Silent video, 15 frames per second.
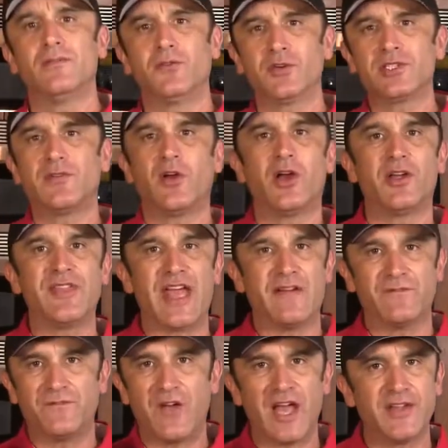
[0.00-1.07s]
First of all,
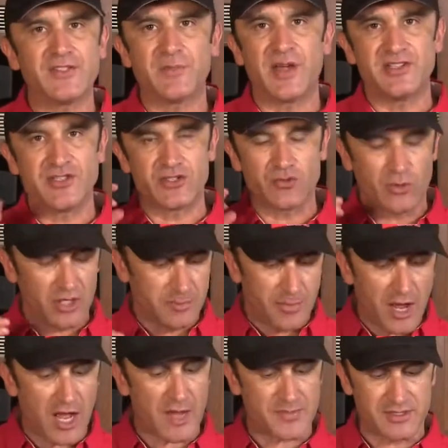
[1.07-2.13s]
that five spice just really
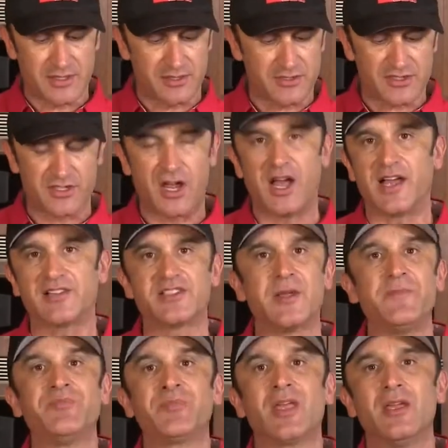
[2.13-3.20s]
pops in the sauce,
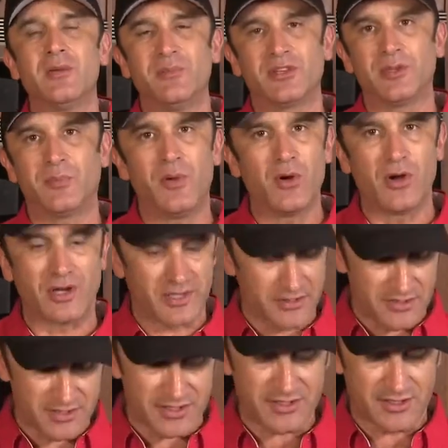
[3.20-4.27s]
but the pork
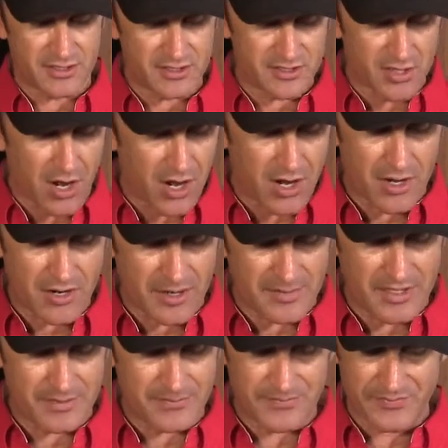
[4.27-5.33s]
is just the star. I
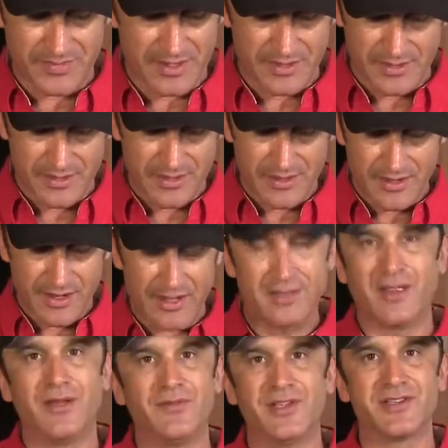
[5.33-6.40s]
mean, I
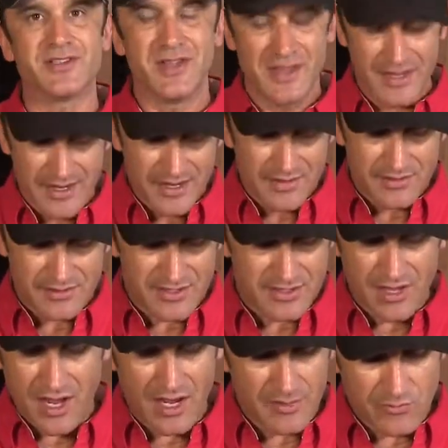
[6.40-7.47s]
love this.
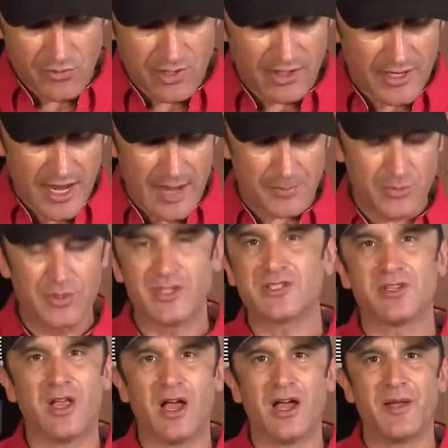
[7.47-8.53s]
Slaw, I'm really happy with the
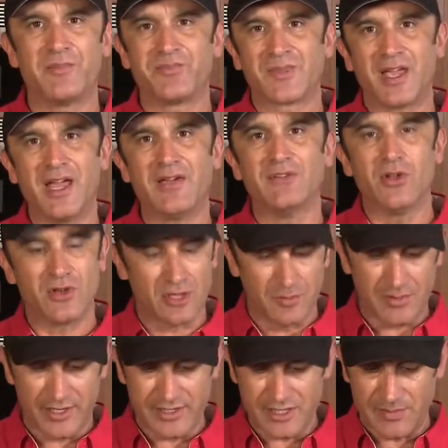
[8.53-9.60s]
slaw. I have no
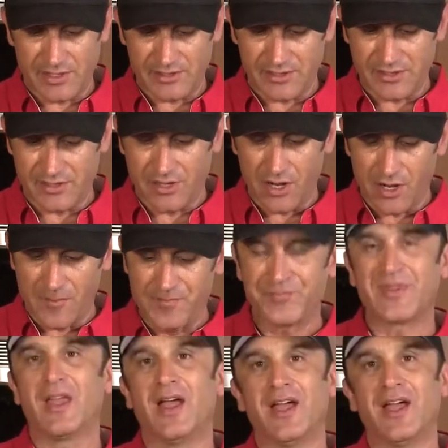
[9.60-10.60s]
complaints about this at all.